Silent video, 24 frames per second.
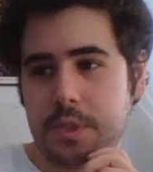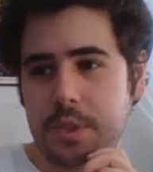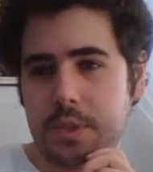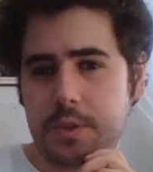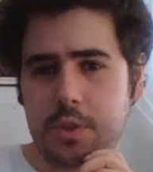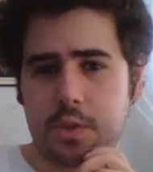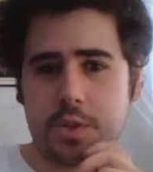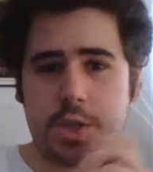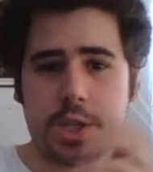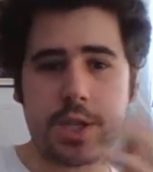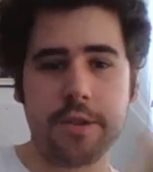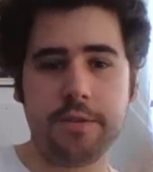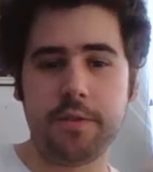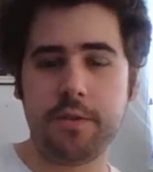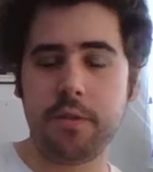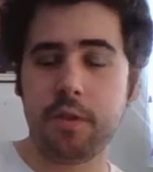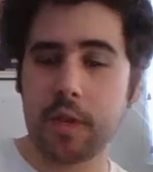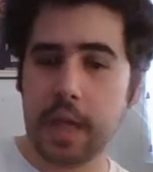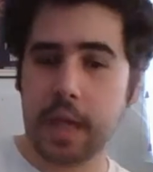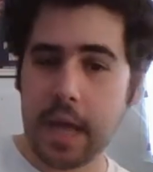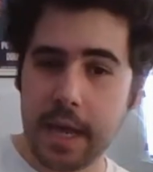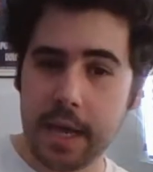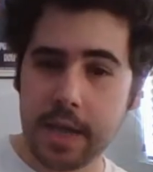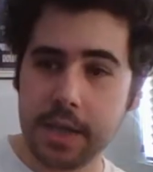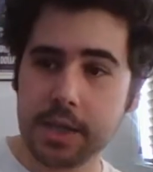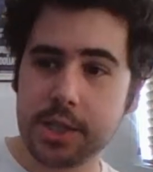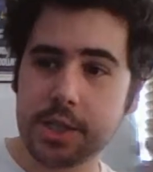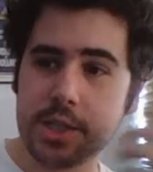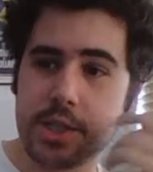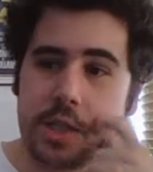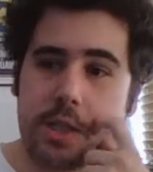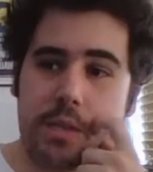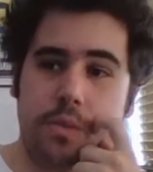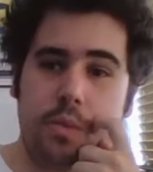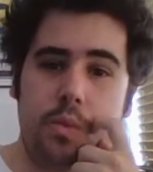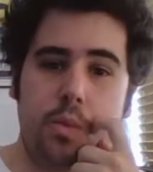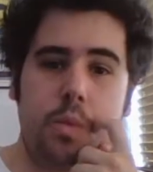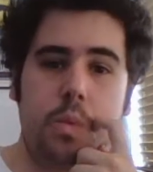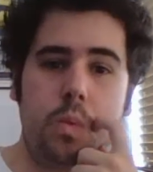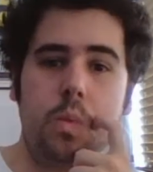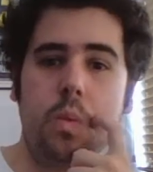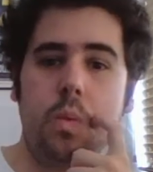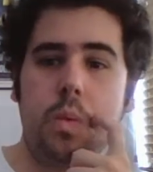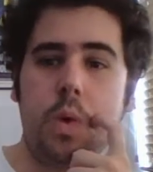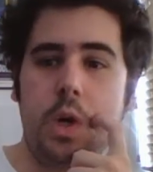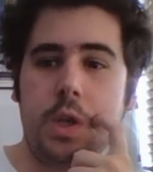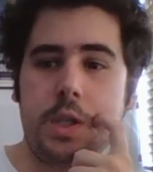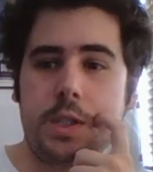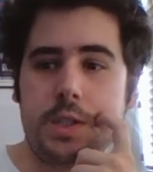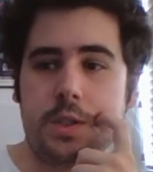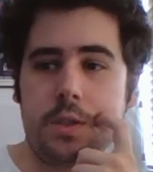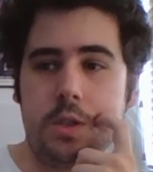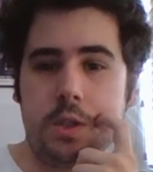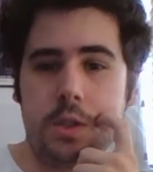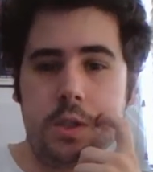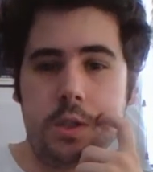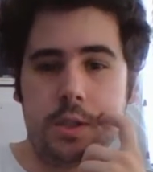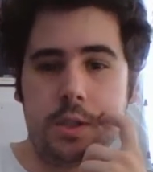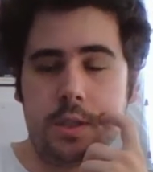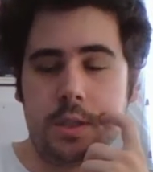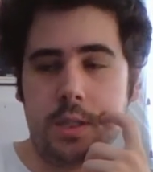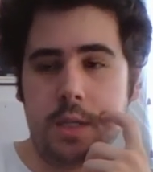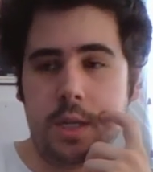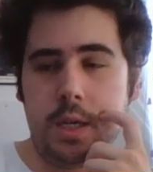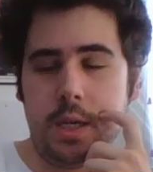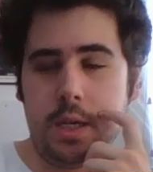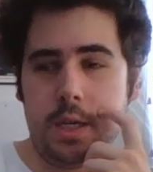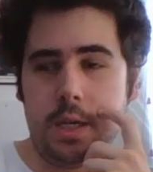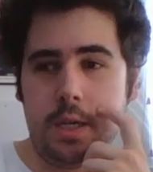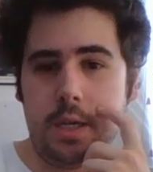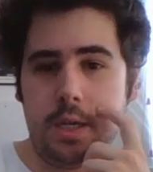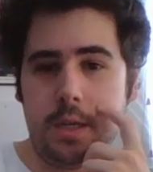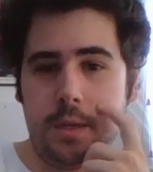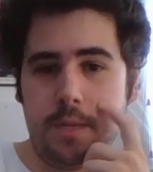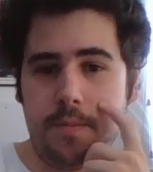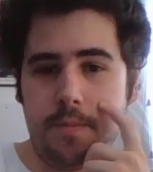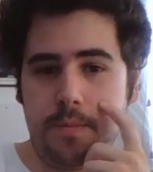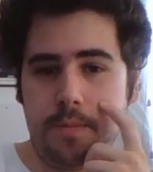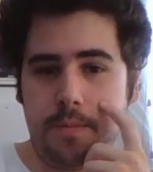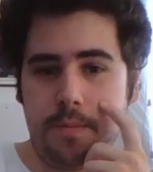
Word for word: So she can fly, she can walk on uh,